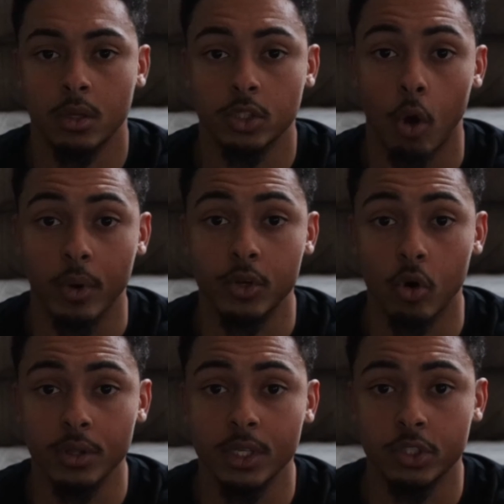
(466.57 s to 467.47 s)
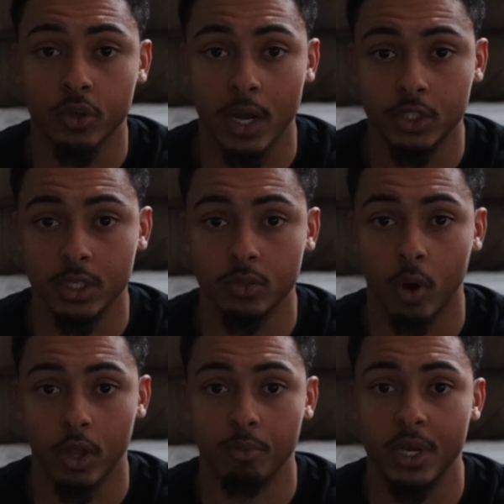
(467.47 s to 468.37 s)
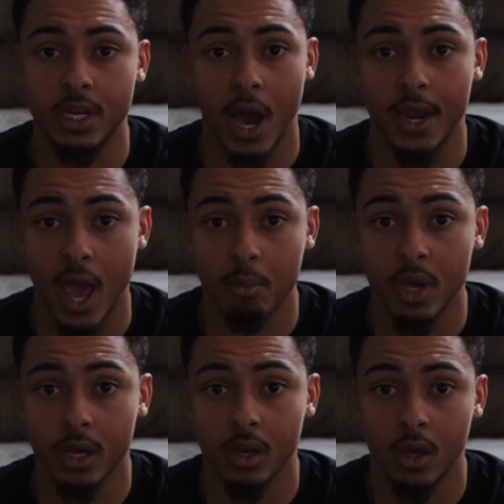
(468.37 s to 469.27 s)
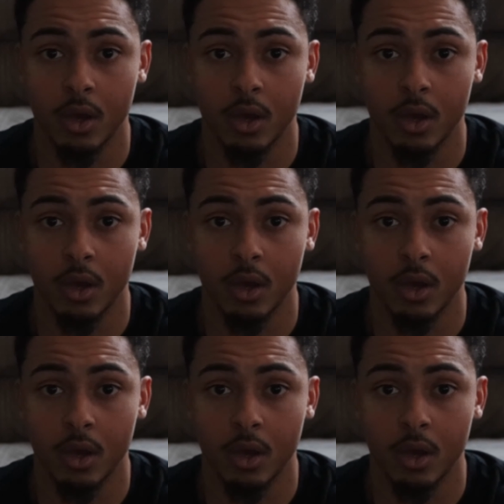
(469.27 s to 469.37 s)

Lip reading: So when doing these stretches, whether it be dynamic,